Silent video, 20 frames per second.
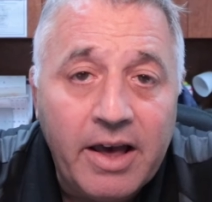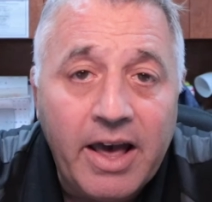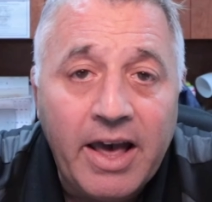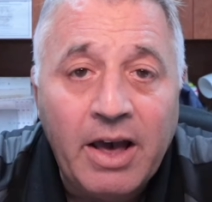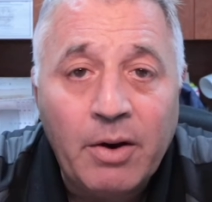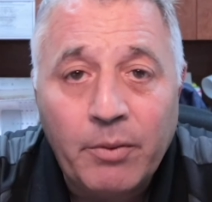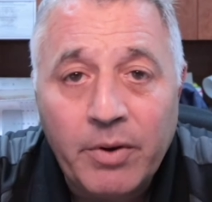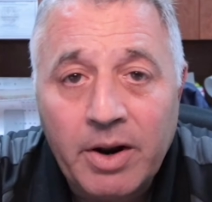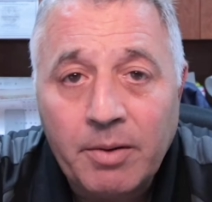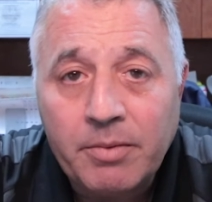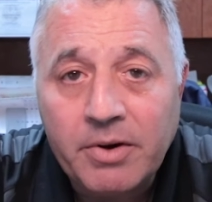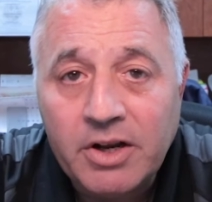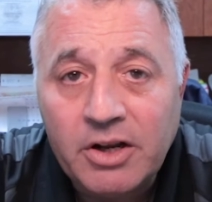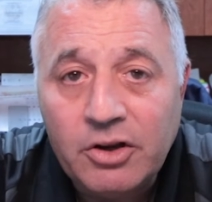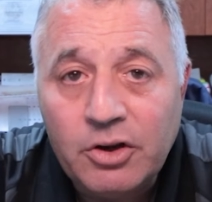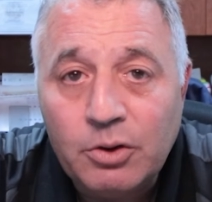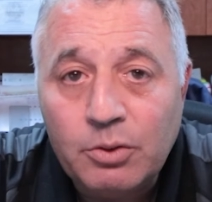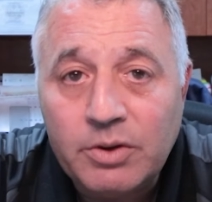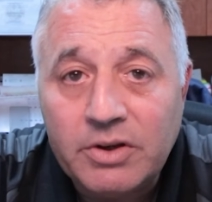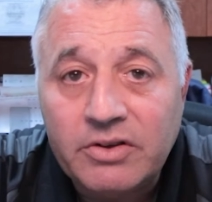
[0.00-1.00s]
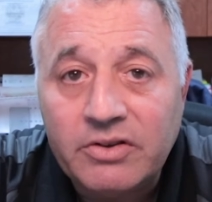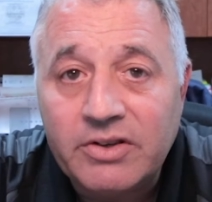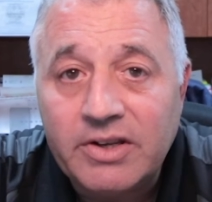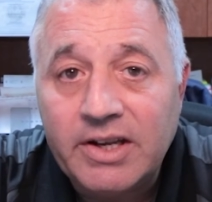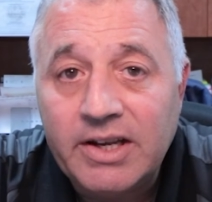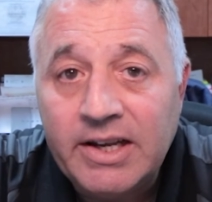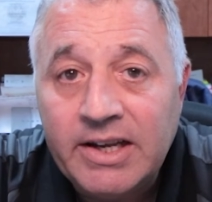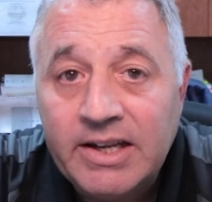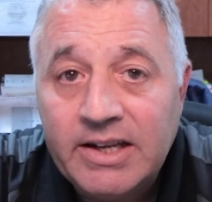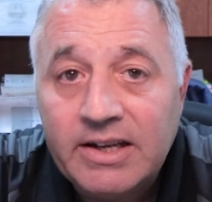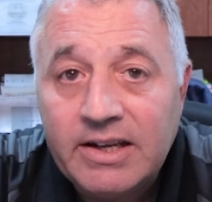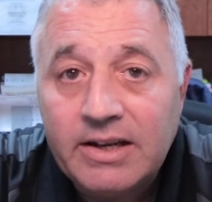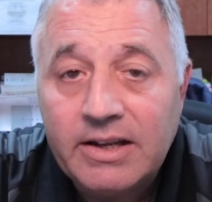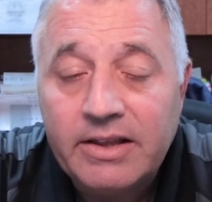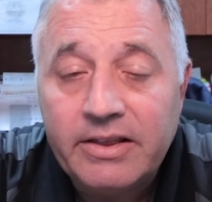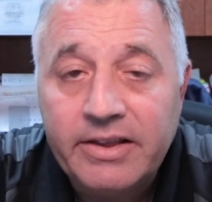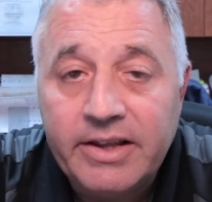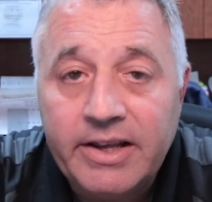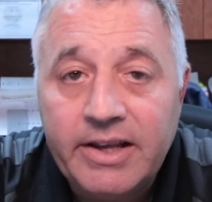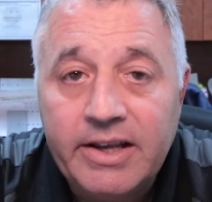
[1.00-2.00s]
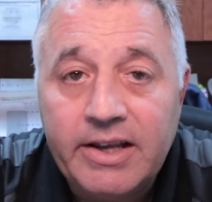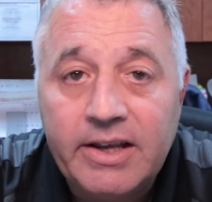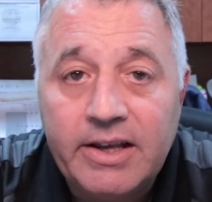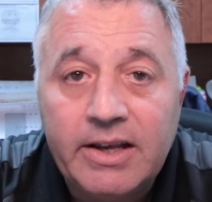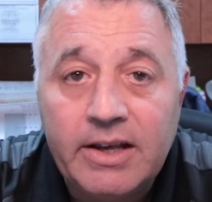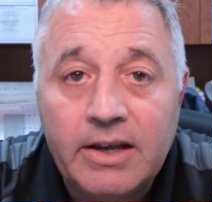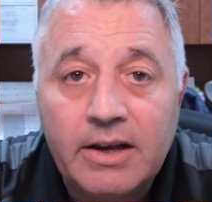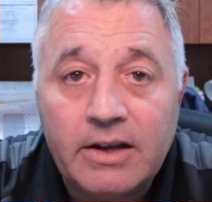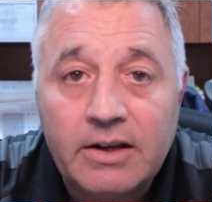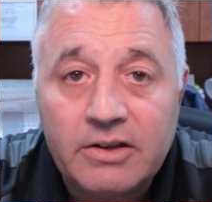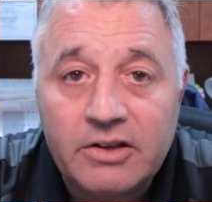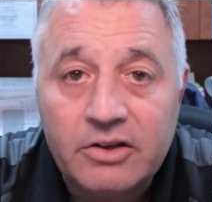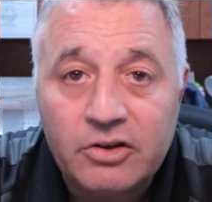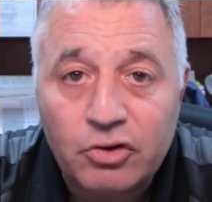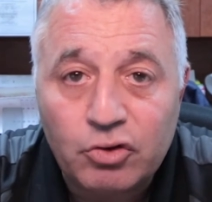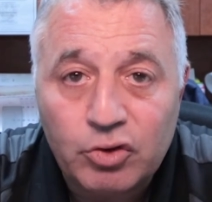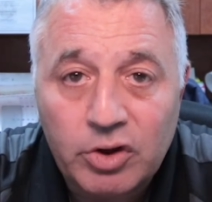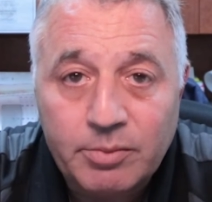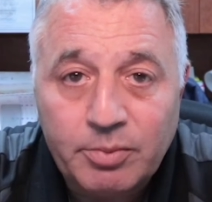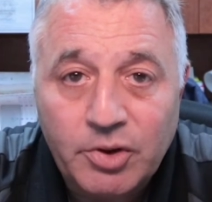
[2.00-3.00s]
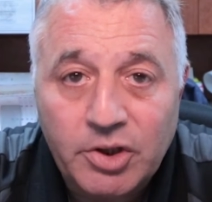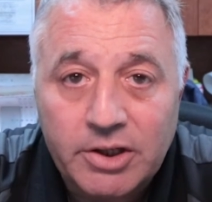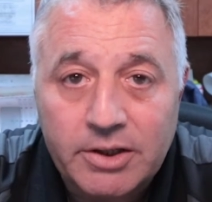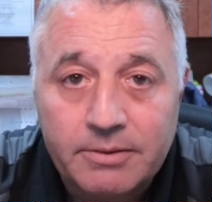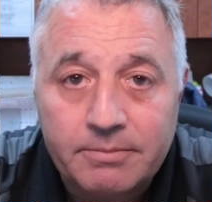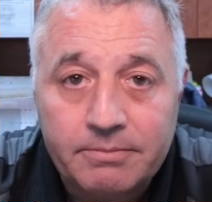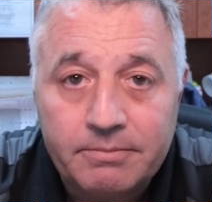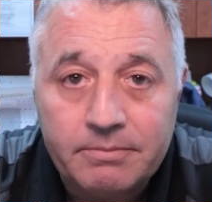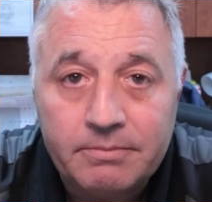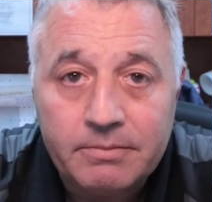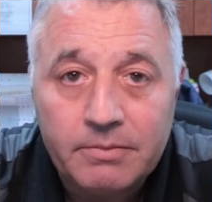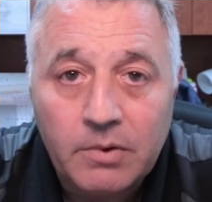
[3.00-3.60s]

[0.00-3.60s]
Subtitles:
And what I'm going to do is, in the description,